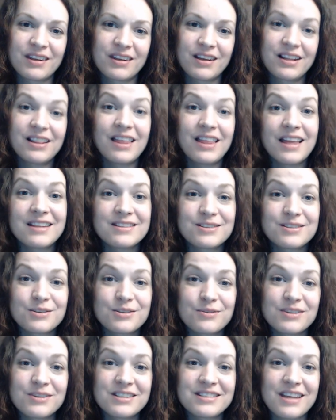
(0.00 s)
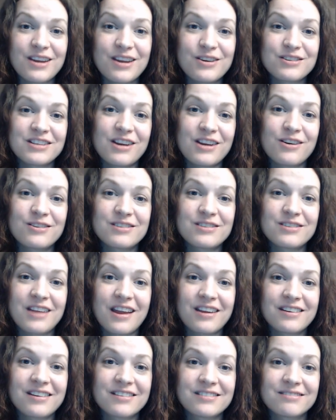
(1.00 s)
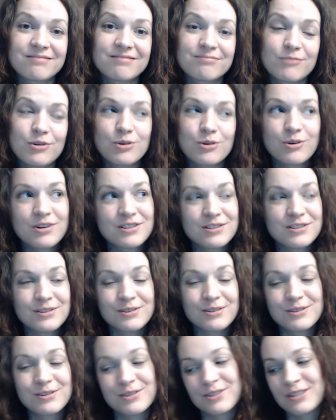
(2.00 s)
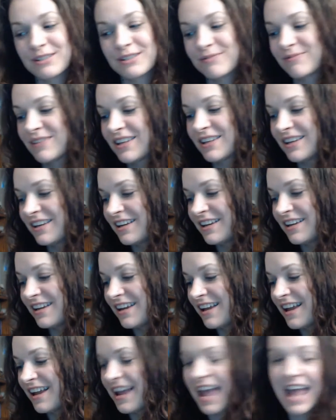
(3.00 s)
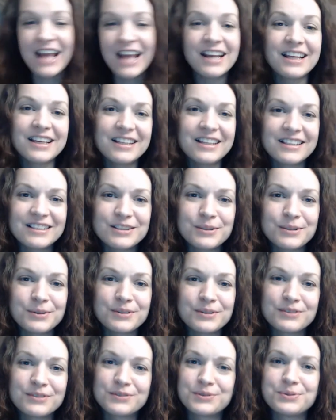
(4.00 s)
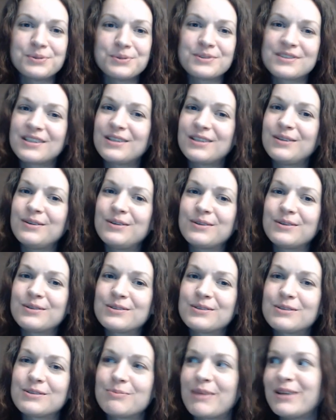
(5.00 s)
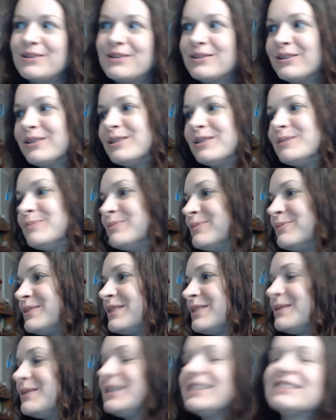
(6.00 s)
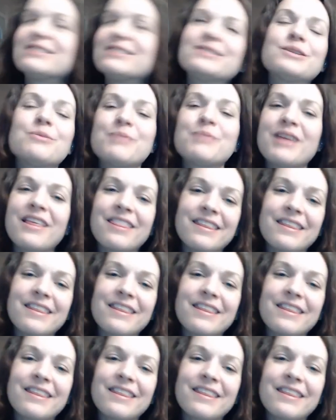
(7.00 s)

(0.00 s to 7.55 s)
cleanse or reset your tarot deck, or your crystals, or any intuitive tools that you use. Pendulum, and there's so many